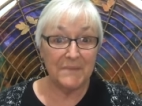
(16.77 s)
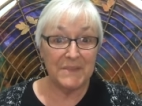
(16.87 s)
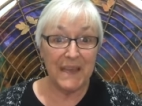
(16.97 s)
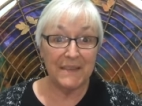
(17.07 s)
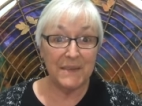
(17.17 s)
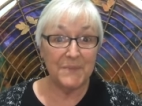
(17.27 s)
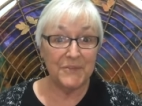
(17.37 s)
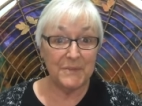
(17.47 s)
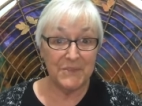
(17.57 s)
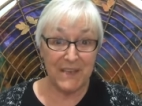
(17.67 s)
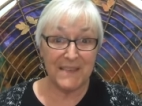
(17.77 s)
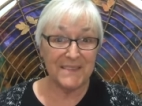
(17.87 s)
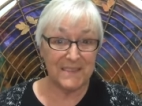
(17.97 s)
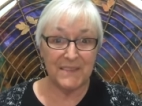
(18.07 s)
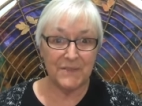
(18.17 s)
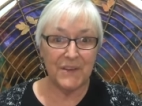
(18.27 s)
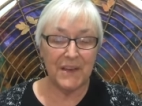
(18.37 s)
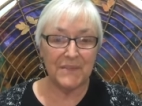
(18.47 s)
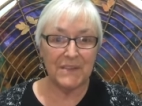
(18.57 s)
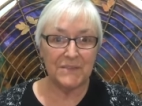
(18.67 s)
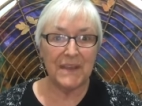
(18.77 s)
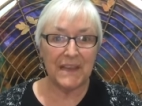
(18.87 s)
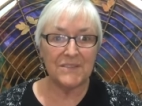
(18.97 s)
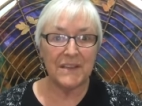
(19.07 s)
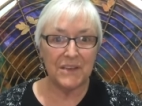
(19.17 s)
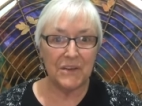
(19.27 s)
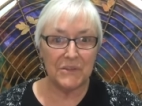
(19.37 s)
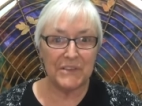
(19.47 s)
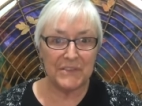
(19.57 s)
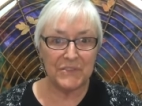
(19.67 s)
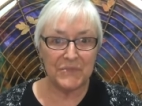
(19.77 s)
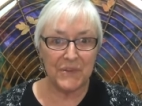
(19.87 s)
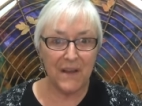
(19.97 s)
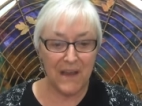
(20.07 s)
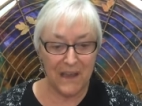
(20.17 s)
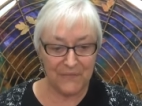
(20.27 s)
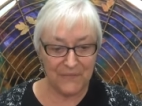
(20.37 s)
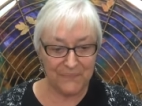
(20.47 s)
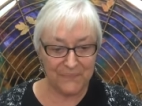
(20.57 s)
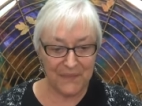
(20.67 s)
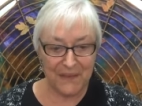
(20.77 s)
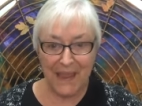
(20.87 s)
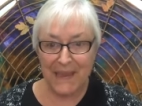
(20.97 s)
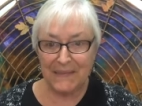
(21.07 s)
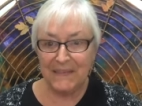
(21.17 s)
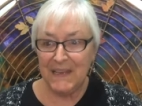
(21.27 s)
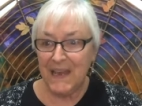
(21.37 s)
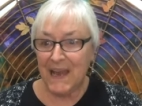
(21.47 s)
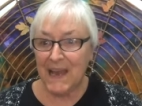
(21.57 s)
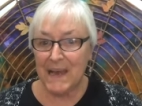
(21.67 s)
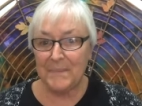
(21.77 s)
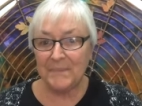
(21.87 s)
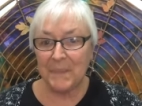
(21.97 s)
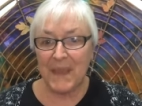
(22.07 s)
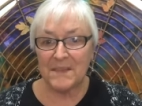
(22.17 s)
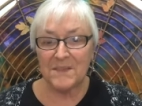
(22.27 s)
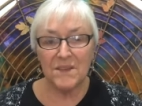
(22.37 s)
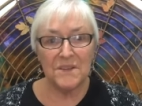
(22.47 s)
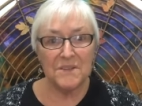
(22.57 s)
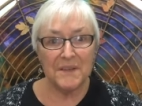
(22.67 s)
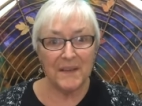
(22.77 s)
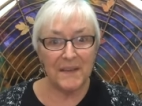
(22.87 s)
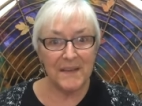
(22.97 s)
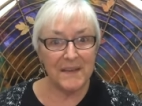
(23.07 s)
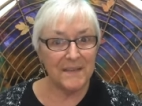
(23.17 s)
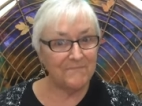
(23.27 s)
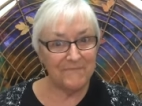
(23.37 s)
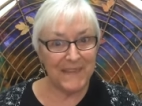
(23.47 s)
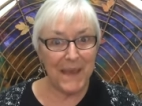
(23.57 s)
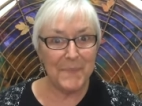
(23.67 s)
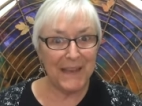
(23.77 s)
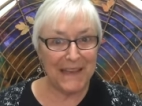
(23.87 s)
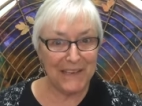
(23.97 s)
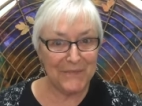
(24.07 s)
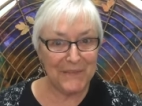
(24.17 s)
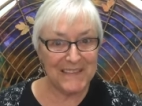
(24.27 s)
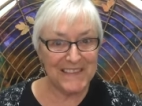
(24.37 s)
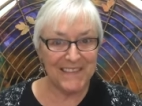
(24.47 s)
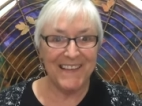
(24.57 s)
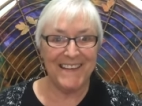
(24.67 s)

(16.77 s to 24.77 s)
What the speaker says: take them from just surviving to actually go on and thrive. Okay, about elephants.